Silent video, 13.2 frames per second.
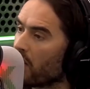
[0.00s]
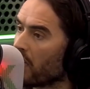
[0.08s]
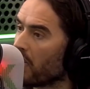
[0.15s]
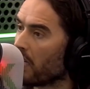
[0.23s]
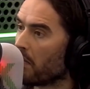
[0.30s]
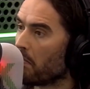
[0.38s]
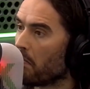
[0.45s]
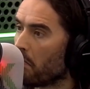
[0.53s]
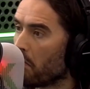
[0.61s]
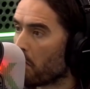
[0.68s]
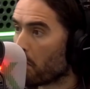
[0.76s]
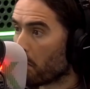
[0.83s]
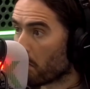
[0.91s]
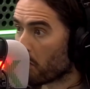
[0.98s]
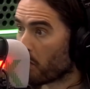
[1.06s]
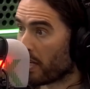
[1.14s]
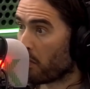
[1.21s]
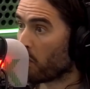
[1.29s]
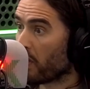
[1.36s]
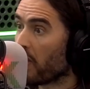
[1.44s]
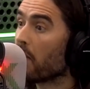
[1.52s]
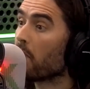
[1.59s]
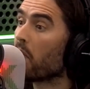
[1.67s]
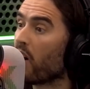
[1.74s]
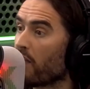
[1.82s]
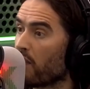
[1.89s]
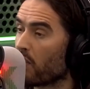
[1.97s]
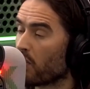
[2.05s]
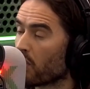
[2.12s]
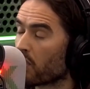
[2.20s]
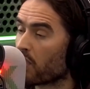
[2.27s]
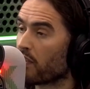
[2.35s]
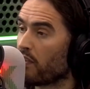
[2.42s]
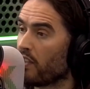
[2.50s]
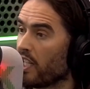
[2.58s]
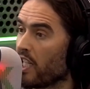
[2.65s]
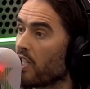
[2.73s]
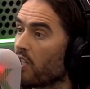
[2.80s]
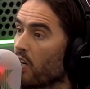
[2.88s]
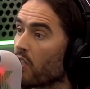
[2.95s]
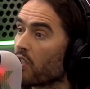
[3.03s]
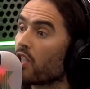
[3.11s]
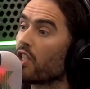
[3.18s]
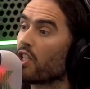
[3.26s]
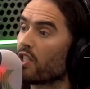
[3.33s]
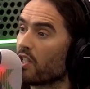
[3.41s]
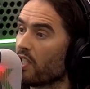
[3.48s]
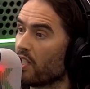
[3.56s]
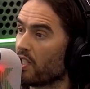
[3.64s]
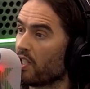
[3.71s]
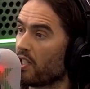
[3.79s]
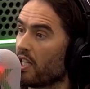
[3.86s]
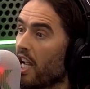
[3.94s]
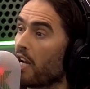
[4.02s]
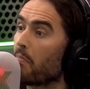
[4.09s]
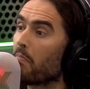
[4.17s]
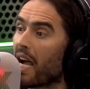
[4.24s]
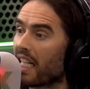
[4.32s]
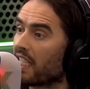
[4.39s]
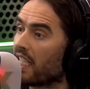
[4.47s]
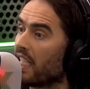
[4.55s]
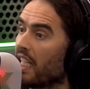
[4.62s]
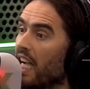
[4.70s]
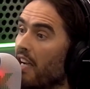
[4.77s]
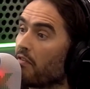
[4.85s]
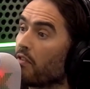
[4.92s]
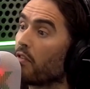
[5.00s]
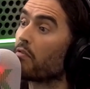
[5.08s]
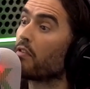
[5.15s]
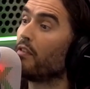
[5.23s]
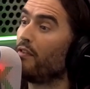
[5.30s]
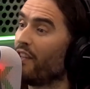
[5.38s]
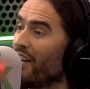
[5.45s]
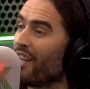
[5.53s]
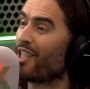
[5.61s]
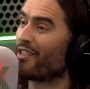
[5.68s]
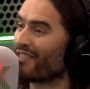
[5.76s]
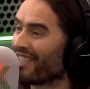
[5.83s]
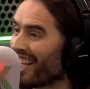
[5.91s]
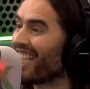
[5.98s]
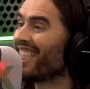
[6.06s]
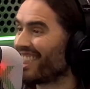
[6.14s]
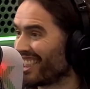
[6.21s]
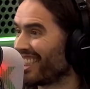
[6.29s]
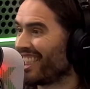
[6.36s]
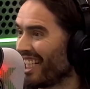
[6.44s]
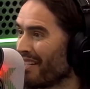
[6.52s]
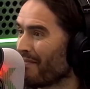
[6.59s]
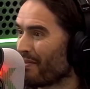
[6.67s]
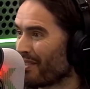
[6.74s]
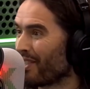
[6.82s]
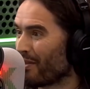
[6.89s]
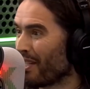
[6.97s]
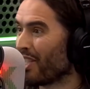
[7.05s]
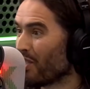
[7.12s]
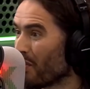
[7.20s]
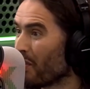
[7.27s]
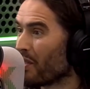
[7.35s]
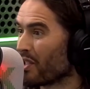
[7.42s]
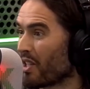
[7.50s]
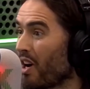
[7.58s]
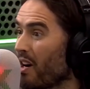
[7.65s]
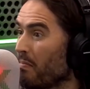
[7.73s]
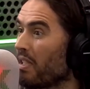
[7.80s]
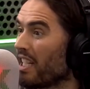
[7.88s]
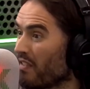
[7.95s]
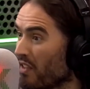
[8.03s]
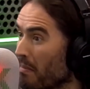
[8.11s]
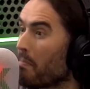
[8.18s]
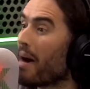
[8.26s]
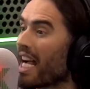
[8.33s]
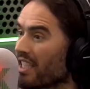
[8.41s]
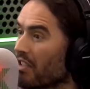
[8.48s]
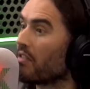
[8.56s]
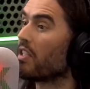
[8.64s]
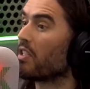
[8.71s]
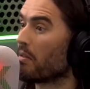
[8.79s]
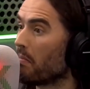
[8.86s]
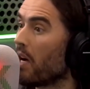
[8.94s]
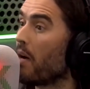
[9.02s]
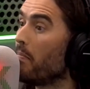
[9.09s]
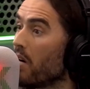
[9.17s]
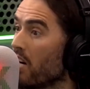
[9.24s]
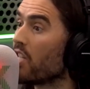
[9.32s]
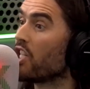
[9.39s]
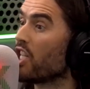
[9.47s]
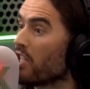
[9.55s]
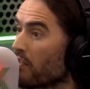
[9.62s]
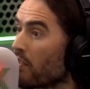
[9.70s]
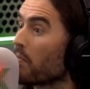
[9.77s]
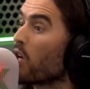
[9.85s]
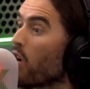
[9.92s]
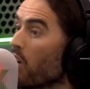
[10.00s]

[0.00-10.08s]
that within my philosophy, consciousness and matter have the reverse relationship to in yours. I believe that matter emerges from